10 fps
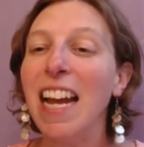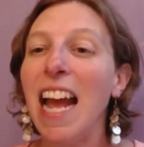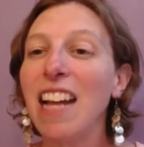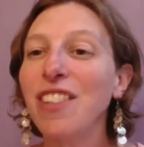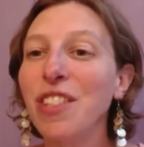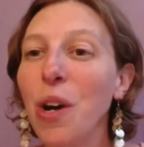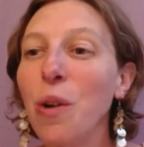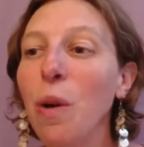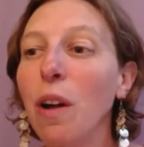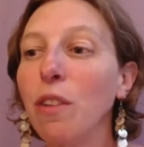And
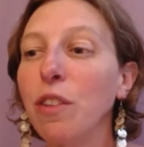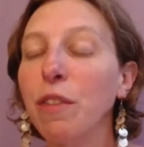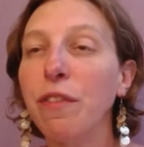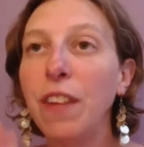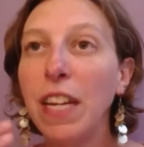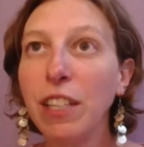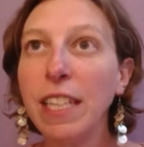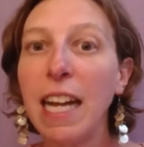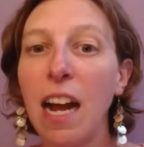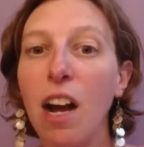so
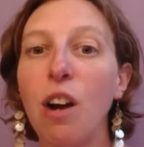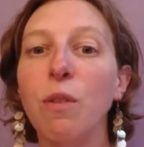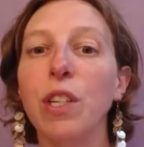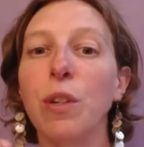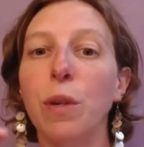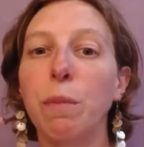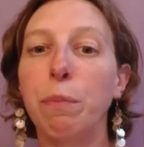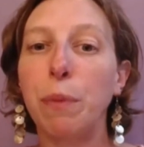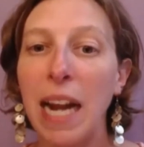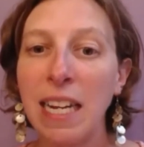figuring out your
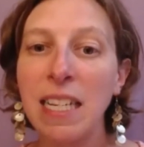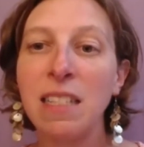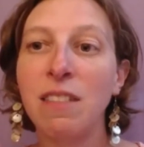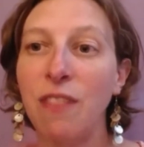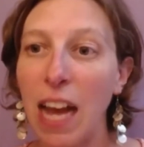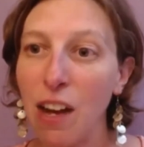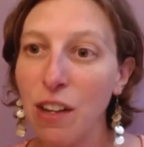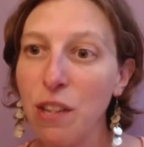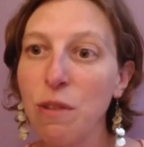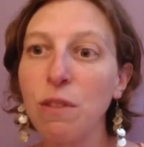branding's
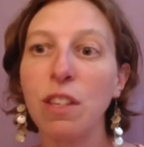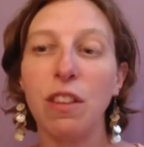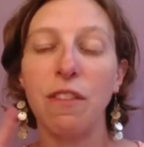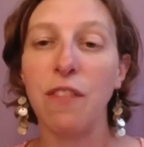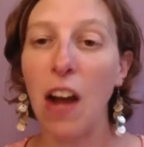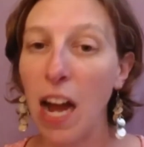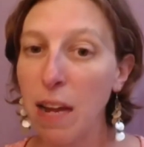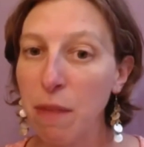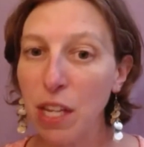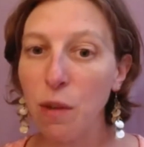values, the
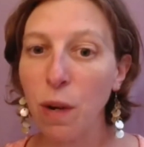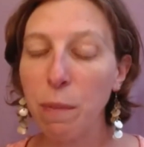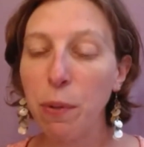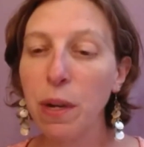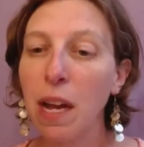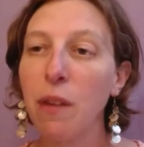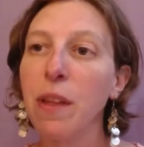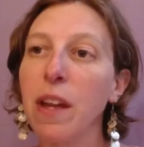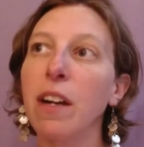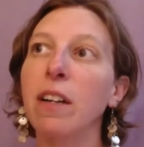vibe that you want to put out
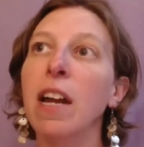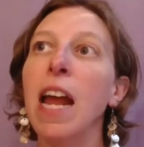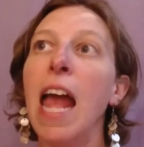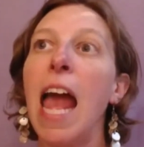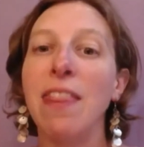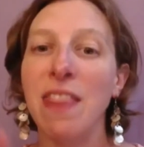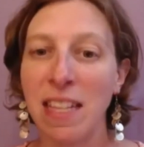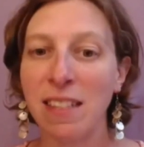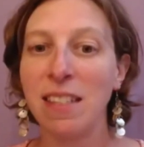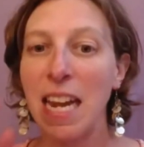there, and
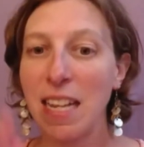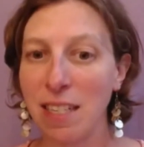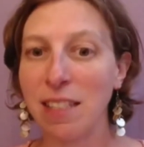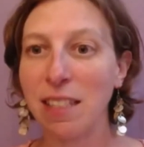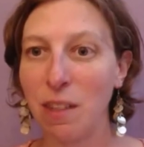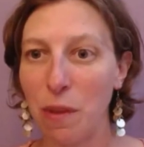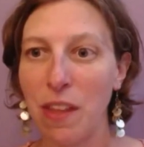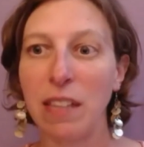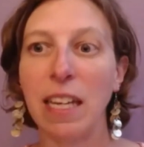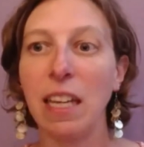then stay consistent with
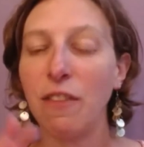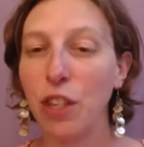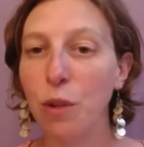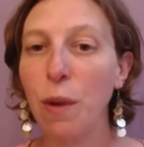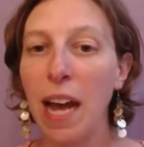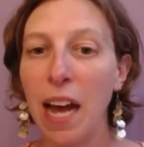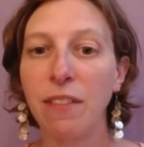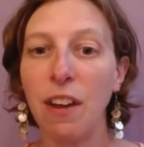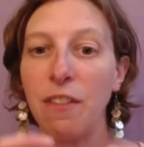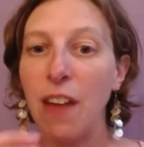that. Like, if you
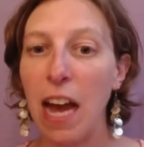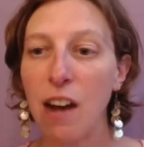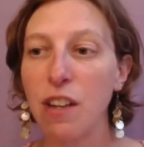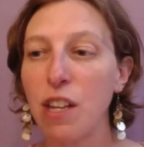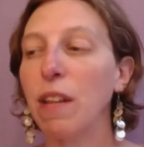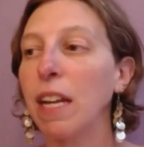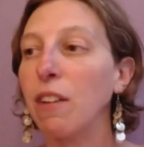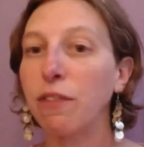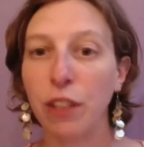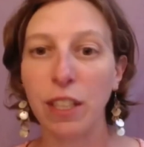have a value, like
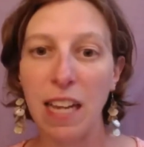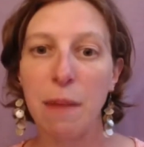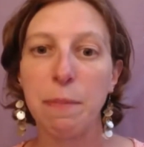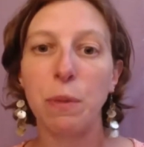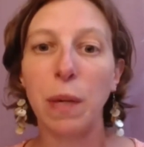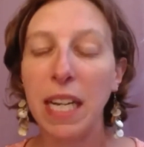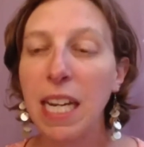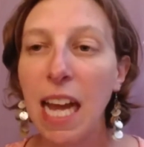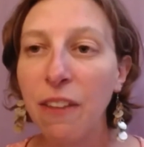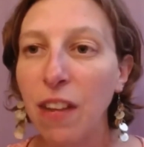for example, Reiki
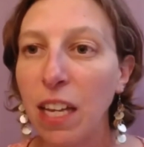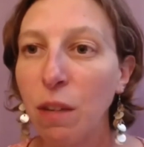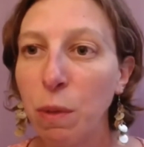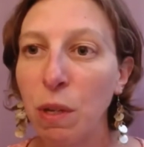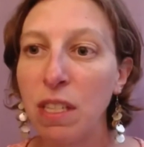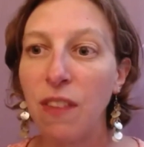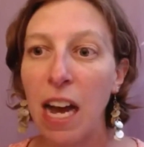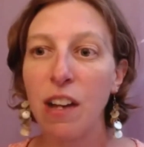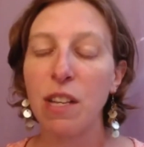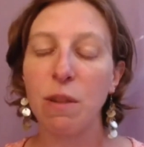Cafe Community's
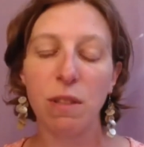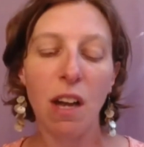values